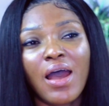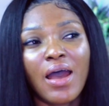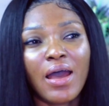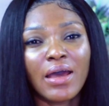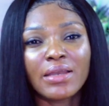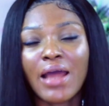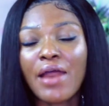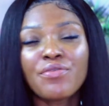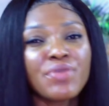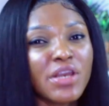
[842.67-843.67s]
And
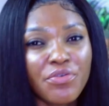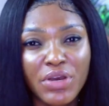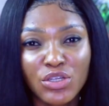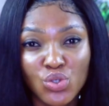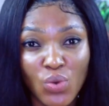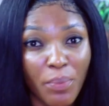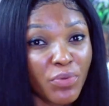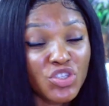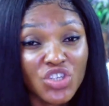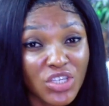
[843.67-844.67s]
I really do
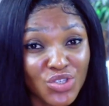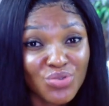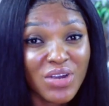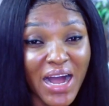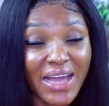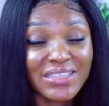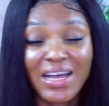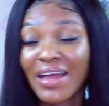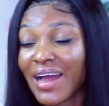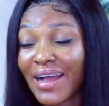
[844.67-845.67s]
appreciate you guys.
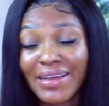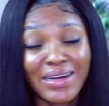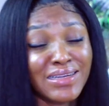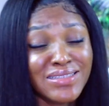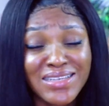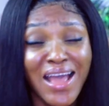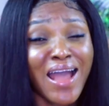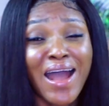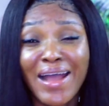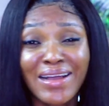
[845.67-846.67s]
I
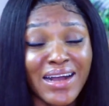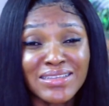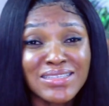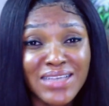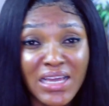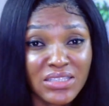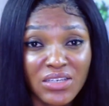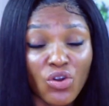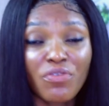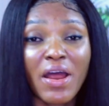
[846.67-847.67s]
can't say it
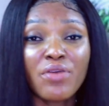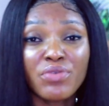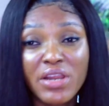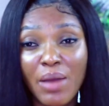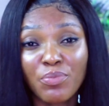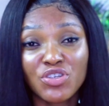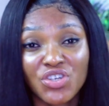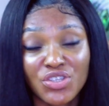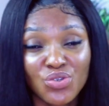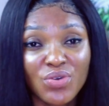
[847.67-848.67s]
enough. I really
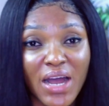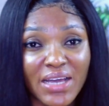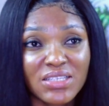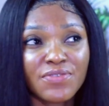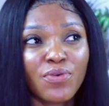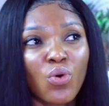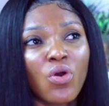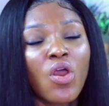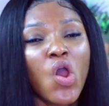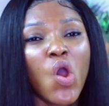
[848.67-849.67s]
appreciate you guys
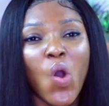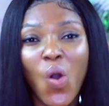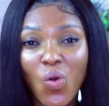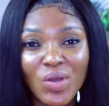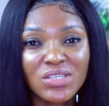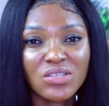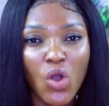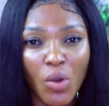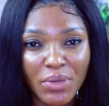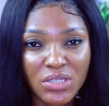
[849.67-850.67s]
for always
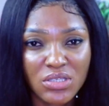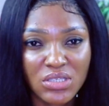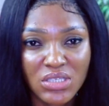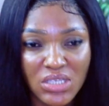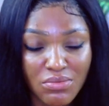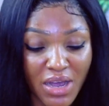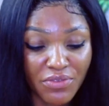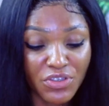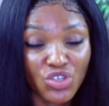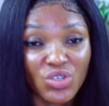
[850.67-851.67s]
coming to see my
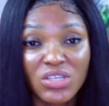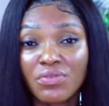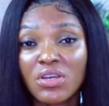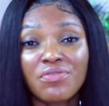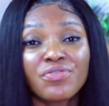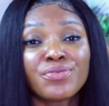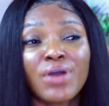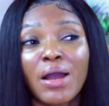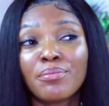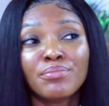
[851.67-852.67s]
videos, even if
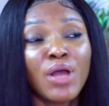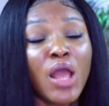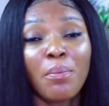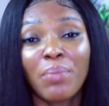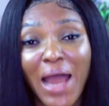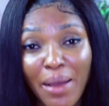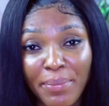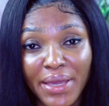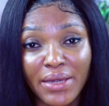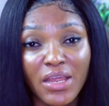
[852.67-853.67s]
I'm
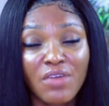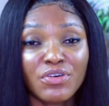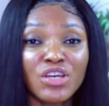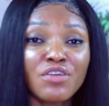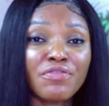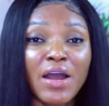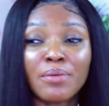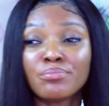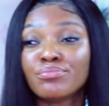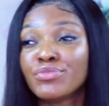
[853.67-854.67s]
blabbing, even if
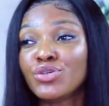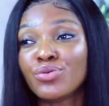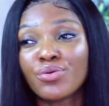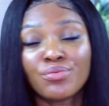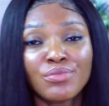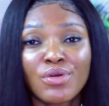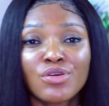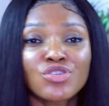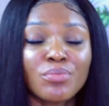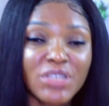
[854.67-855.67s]
I'm, you know,
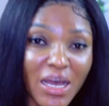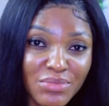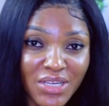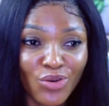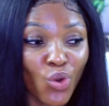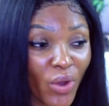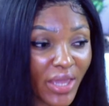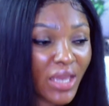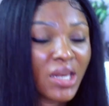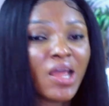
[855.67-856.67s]
sometimes
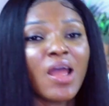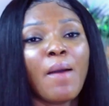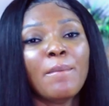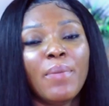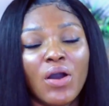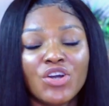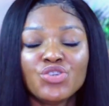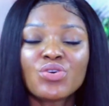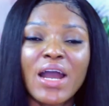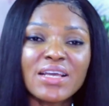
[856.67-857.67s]
annoying, but
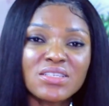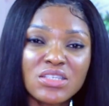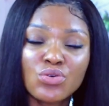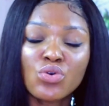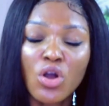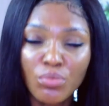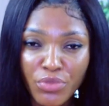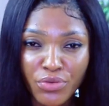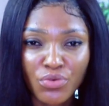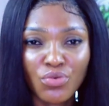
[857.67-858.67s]
you guys still come
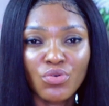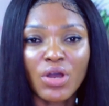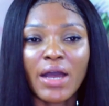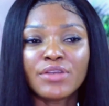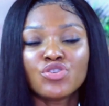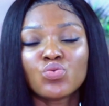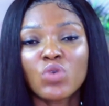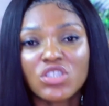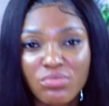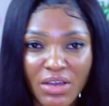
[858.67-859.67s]
through and you
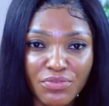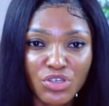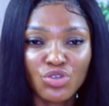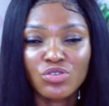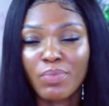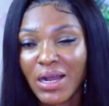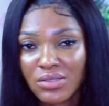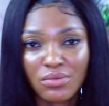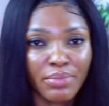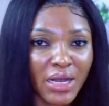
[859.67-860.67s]
watch my videos back
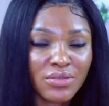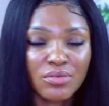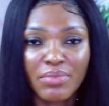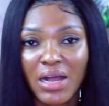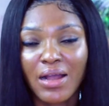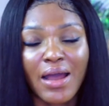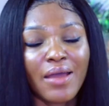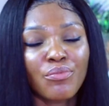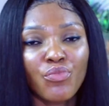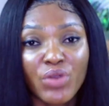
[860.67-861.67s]
to back to back.
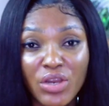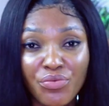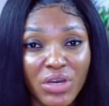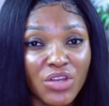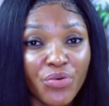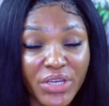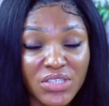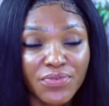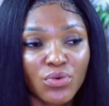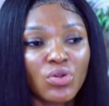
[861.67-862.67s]
I am really
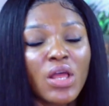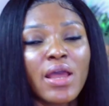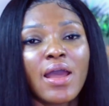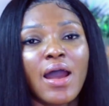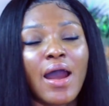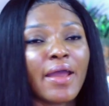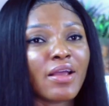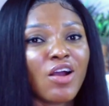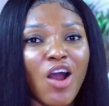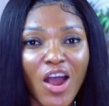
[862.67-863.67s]
grateful. I
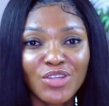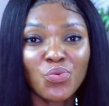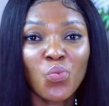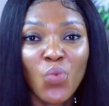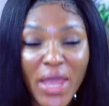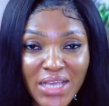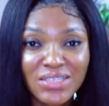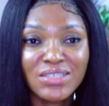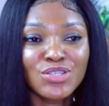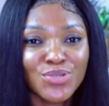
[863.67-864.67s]
can't
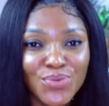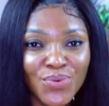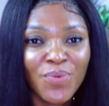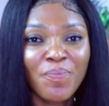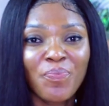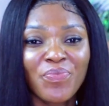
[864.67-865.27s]
wait to